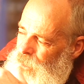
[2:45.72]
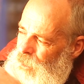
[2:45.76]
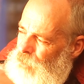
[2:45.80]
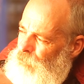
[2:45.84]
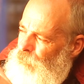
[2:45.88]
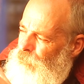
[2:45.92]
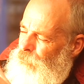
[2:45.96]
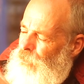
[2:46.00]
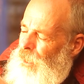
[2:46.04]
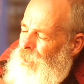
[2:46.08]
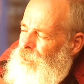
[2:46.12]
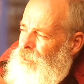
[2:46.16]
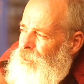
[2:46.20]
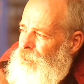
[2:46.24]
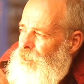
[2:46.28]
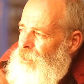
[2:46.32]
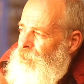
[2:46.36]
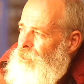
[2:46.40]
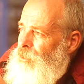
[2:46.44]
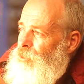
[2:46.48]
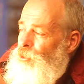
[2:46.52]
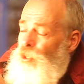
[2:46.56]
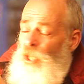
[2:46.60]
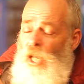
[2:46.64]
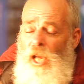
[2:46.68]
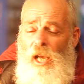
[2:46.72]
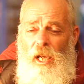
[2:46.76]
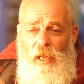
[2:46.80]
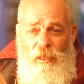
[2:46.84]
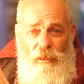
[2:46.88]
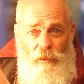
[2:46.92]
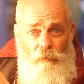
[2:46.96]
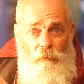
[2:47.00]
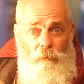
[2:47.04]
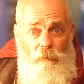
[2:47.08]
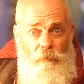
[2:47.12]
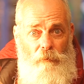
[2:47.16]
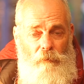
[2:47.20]
in fact is
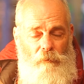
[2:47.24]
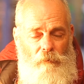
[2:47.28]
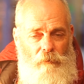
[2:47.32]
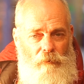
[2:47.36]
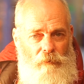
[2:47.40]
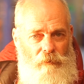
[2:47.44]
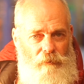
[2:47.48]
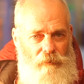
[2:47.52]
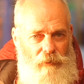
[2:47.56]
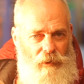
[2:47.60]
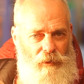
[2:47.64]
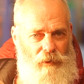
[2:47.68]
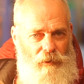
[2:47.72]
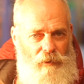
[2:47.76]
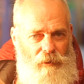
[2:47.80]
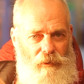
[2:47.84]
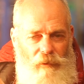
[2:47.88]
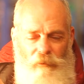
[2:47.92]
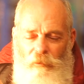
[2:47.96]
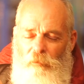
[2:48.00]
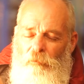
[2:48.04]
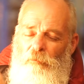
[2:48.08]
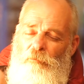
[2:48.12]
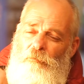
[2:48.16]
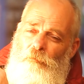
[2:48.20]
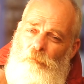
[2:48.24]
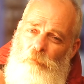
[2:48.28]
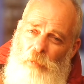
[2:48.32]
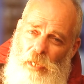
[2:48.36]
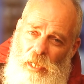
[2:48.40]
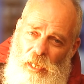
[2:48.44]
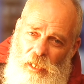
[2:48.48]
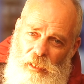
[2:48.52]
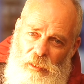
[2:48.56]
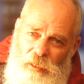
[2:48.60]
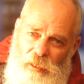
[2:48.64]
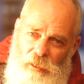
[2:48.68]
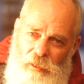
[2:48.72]
just
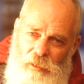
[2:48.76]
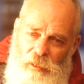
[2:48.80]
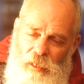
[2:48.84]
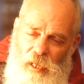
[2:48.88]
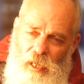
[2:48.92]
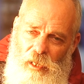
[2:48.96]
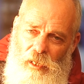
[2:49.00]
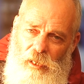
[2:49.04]
barely